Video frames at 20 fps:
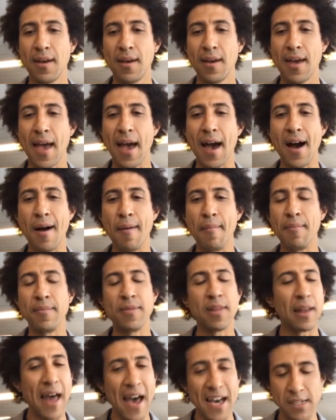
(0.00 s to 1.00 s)

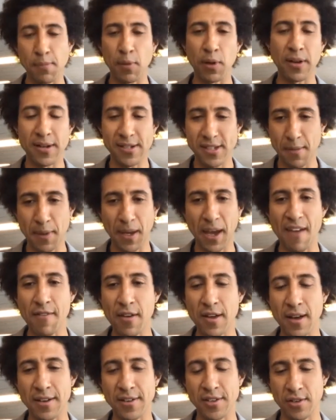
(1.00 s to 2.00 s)
The last bullet is something I've
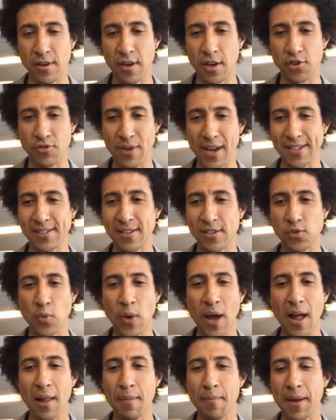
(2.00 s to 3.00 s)
addressed as
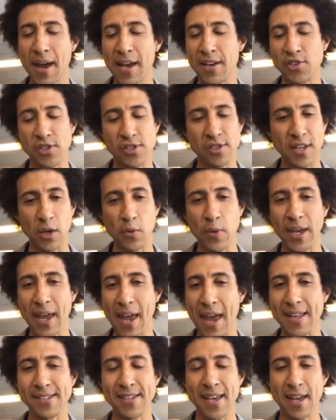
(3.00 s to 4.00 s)
well, but I just think we
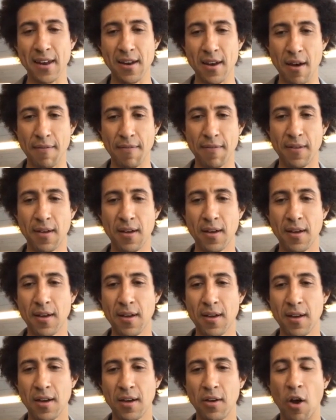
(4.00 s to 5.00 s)
can't say it enough.
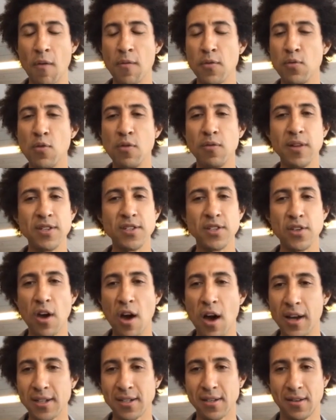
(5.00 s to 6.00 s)
Carbon removal is
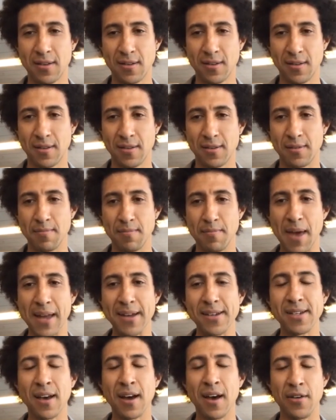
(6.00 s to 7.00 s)
not meant
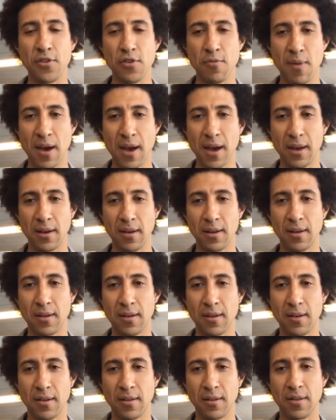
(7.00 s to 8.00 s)
to undermine
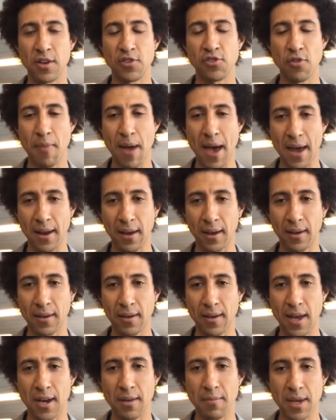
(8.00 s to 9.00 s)
the dramatic
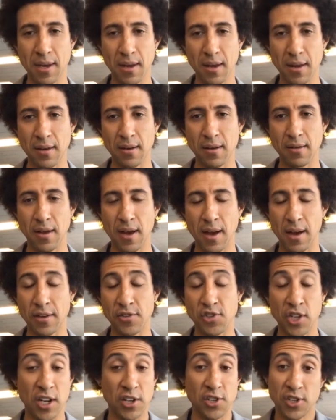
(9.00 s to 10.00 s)
and immediate
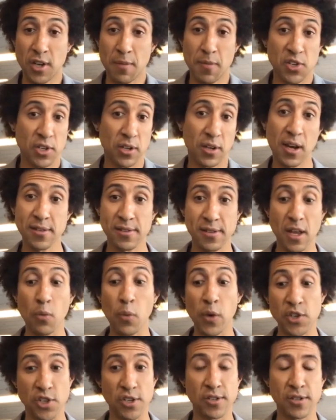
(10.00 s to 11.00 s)
GHG emission cuts that
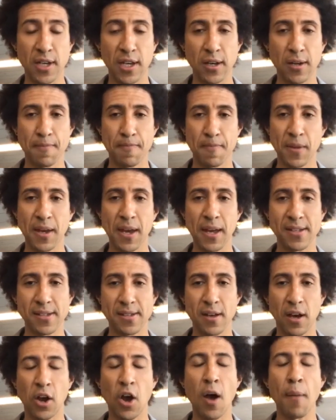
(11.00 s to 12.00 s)
we just need. It's
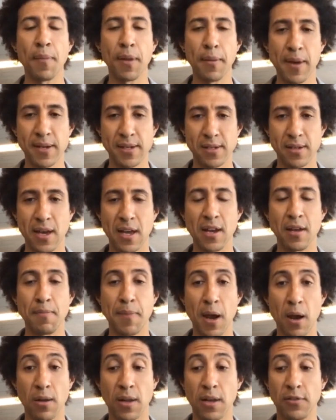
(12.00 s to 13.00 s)
a complement and in
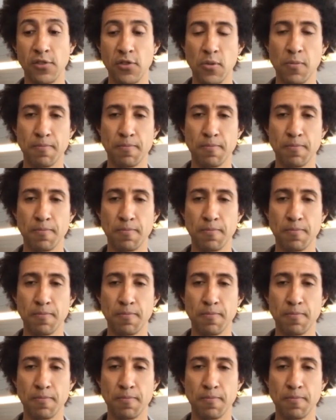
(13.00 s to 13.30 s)
parallel too.